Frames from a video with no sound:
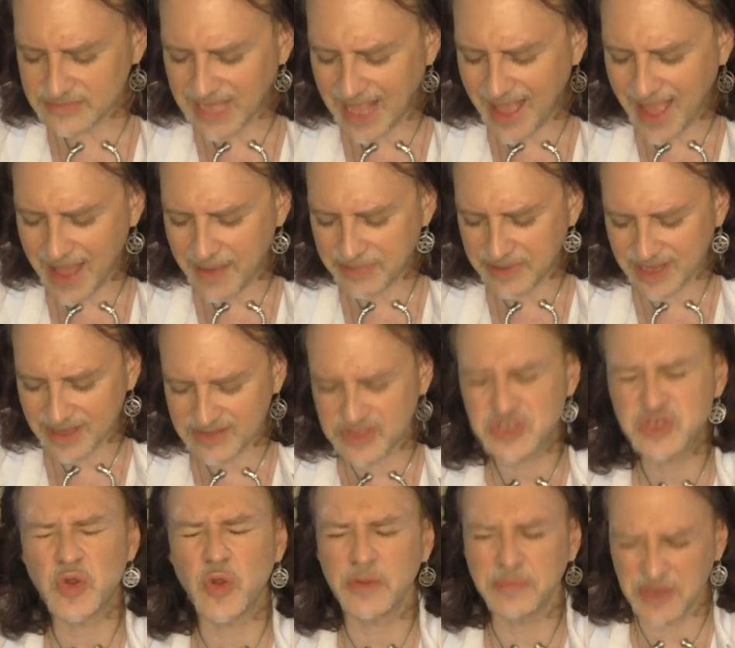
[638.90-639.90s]
happy
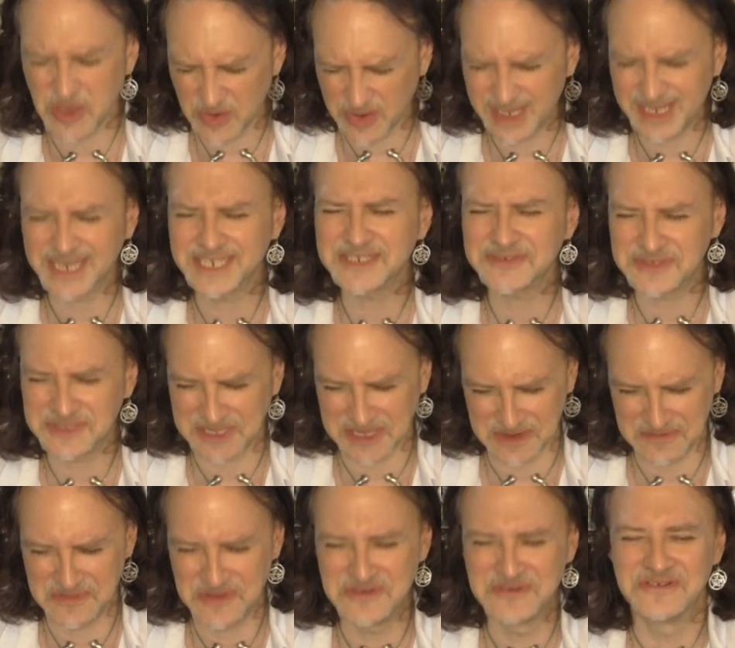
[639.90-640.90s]
Scorpio collective
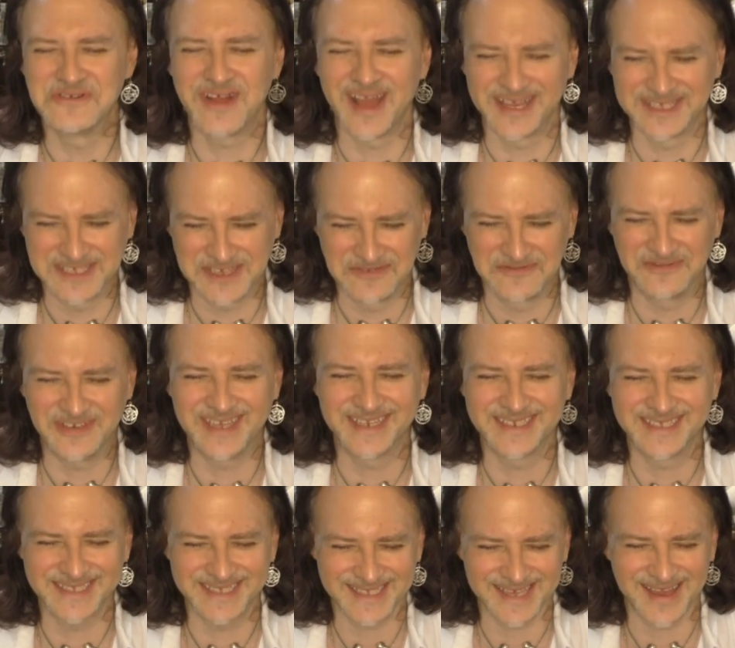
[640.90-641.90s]
sun, moon, rising,
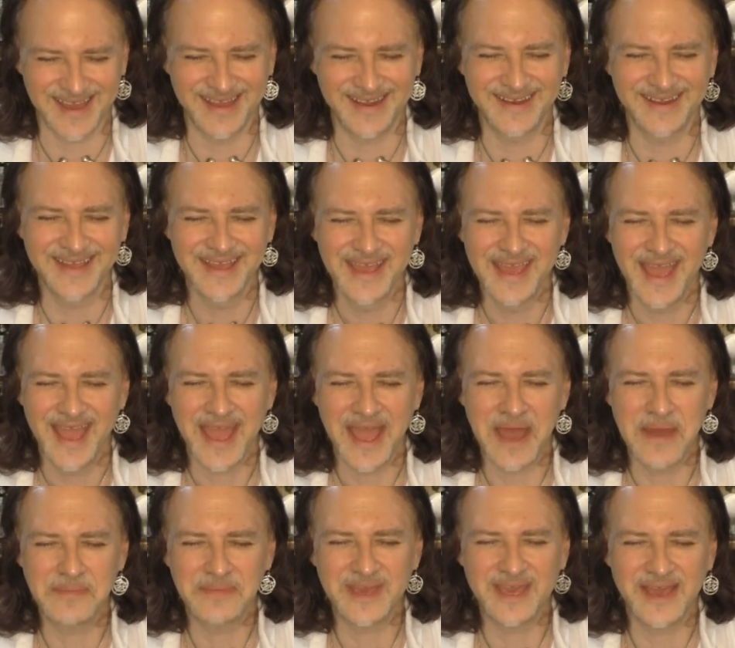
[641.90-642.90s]
Venus side,
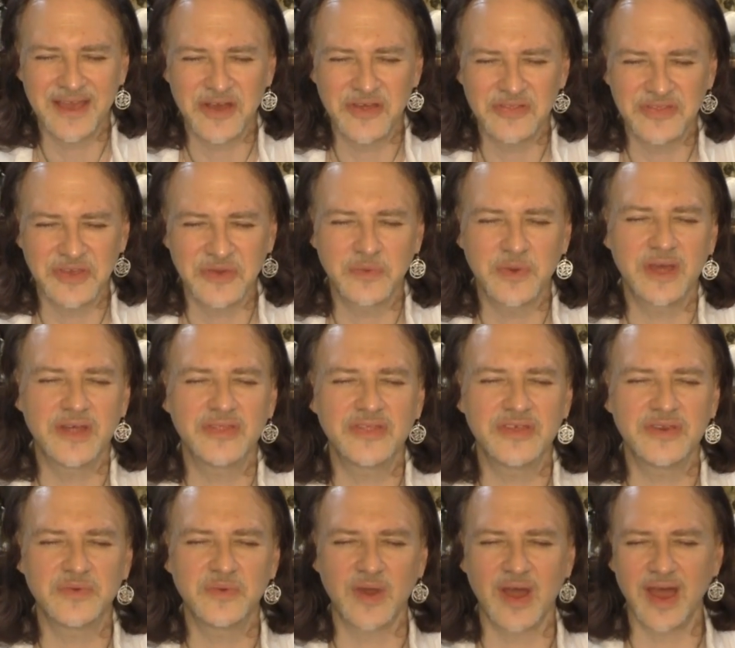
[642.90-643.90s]
happy, healthy,
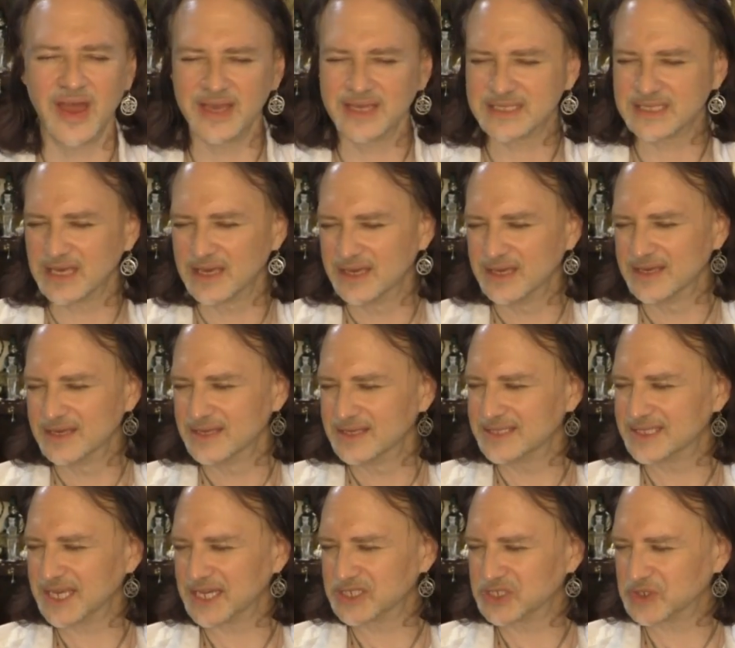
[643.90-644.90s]
wealthy, wise,
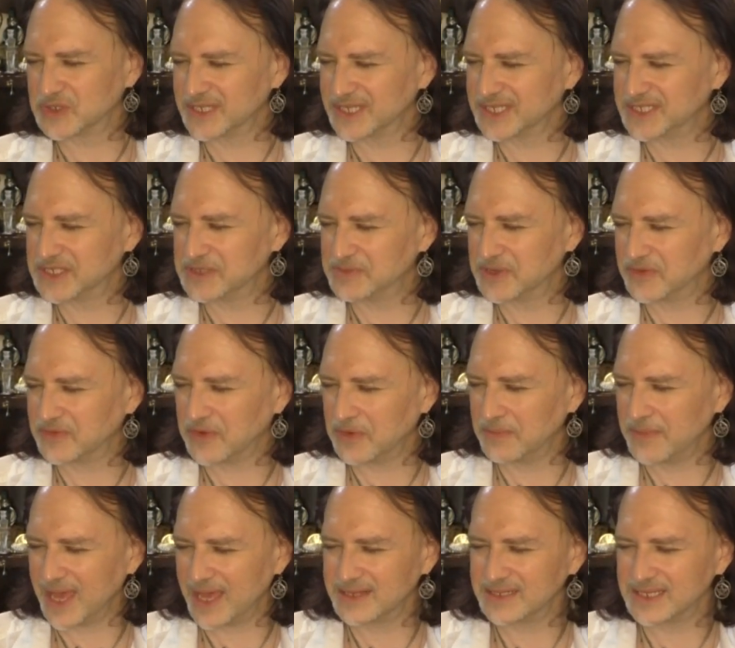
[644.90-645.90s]
sexual, intimate,
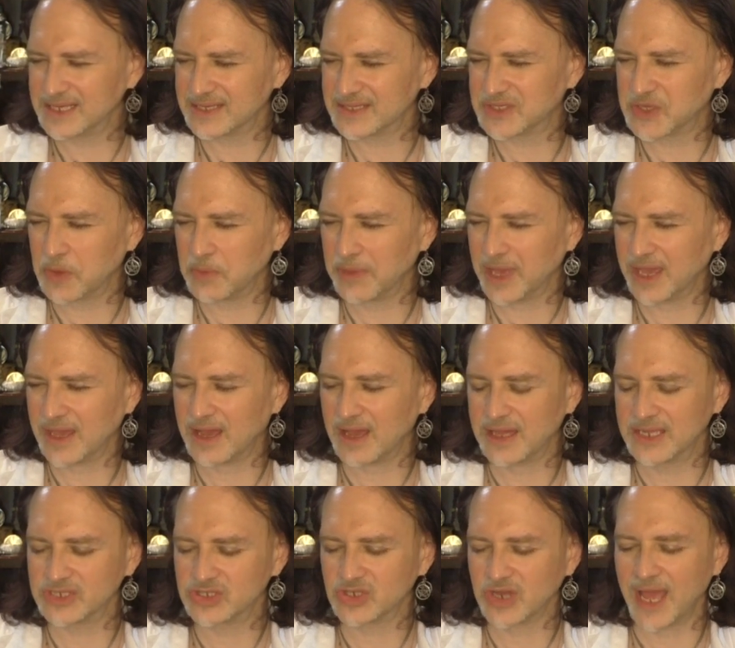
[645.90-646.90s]
romantic soulmate
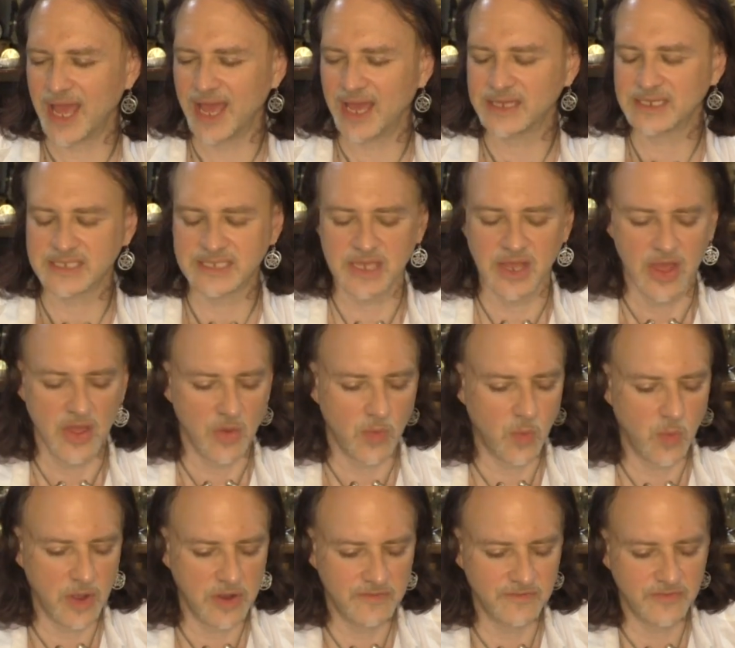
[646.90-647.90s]
contract.
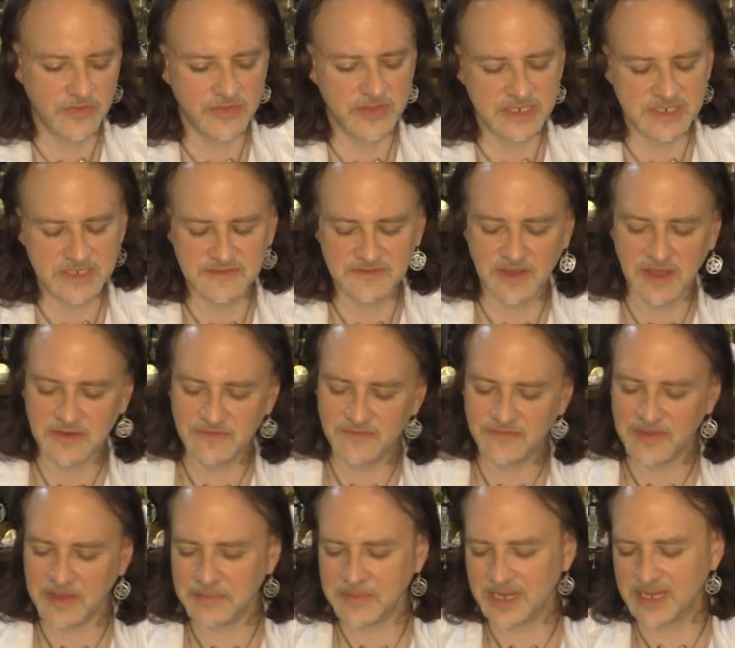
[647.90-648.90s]
One for the divine
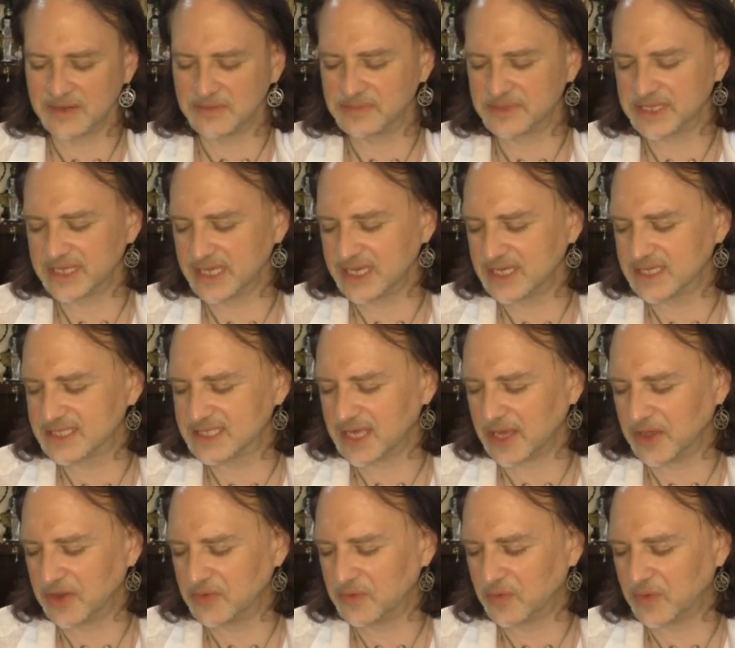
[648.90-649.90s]
feminine, please,
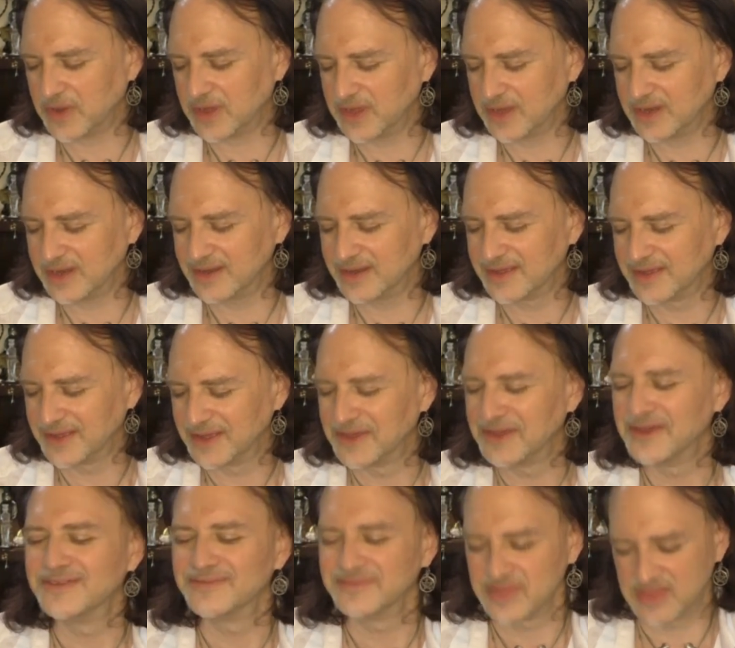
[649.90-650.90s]
and one,
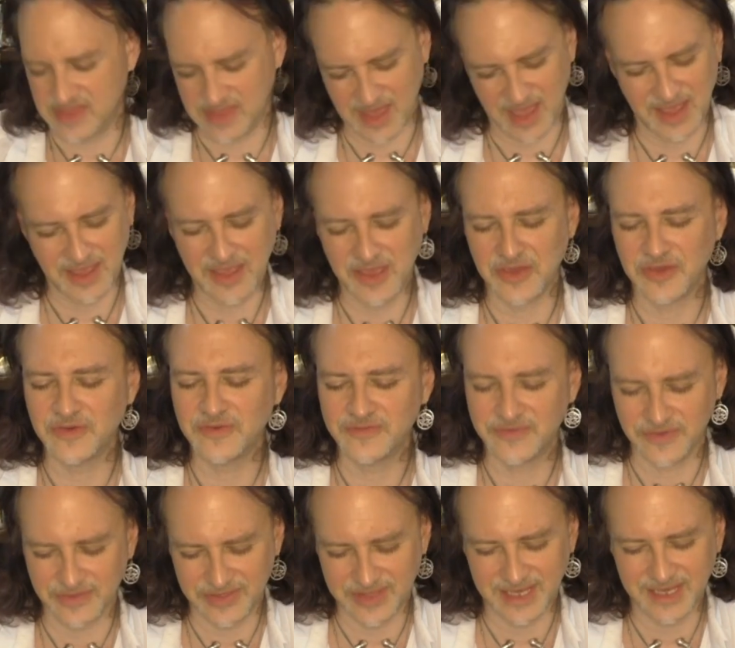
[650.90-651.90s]
thank you,
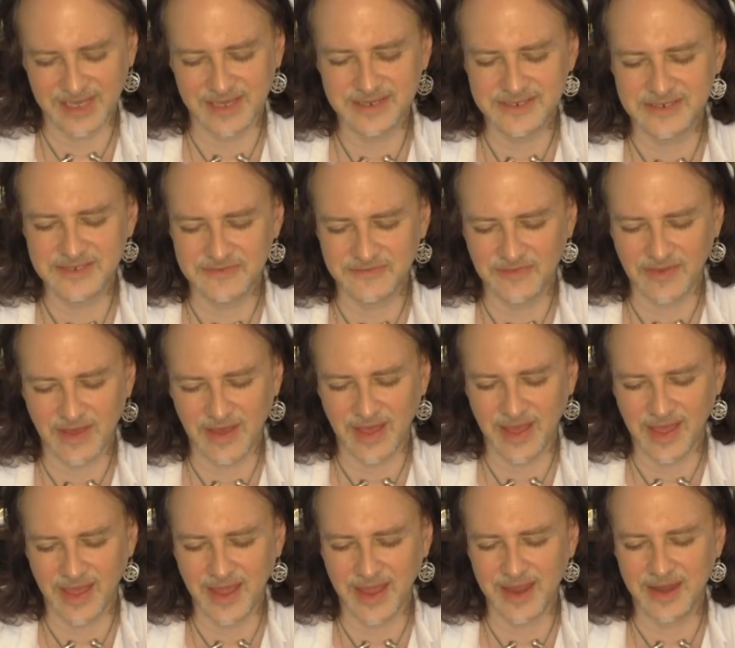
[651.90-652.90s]
for the
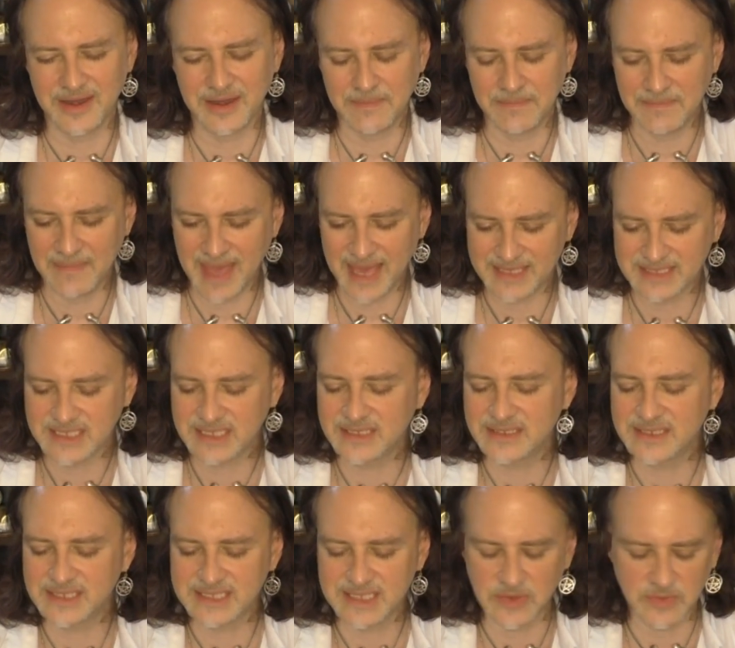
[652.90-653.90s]
divine
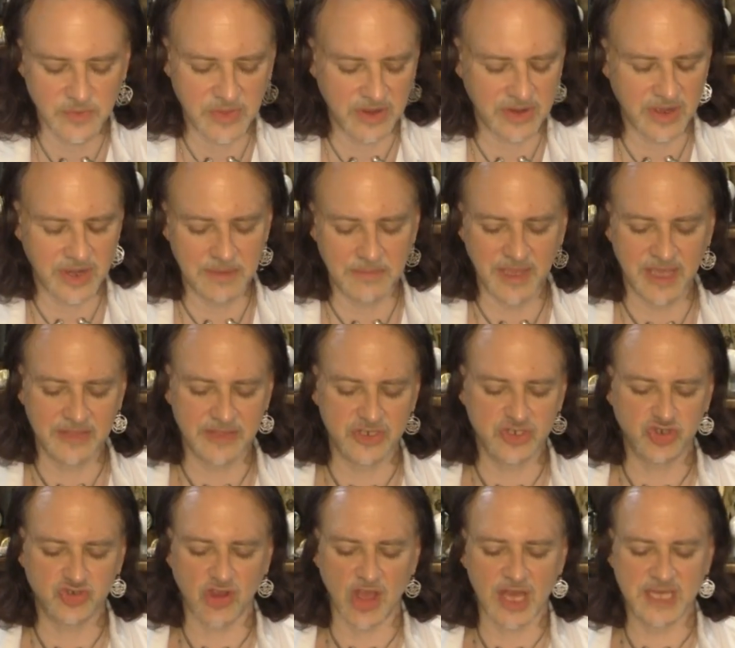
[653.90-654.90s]
masculine. They said they're going to make the
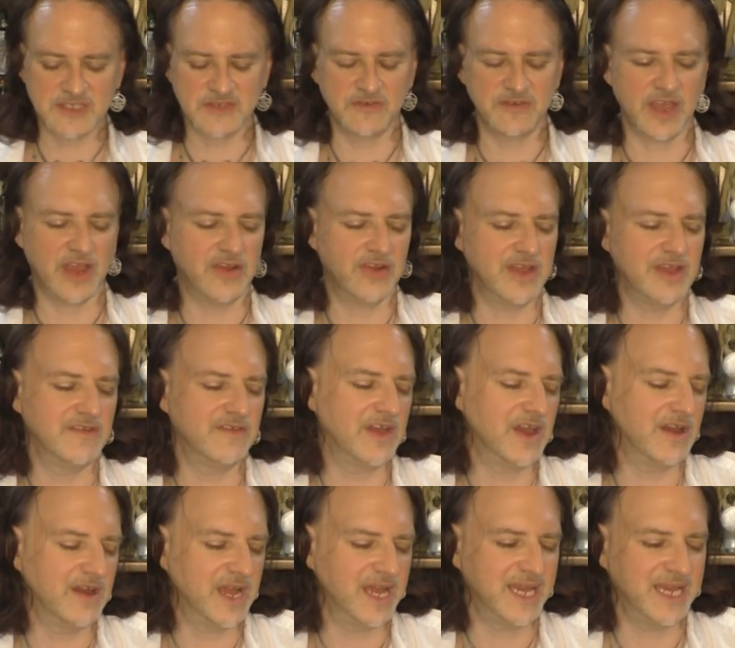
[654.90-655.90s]
draws very,
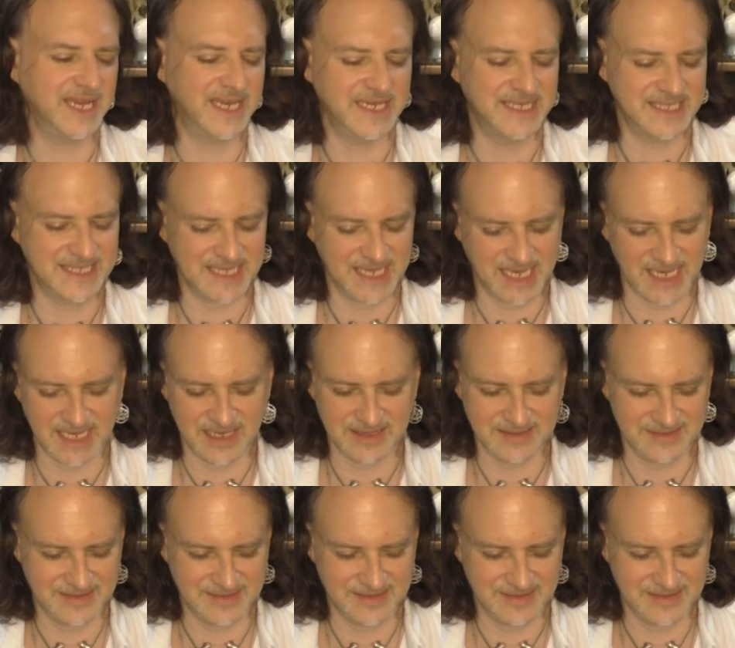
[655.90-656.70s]
very easy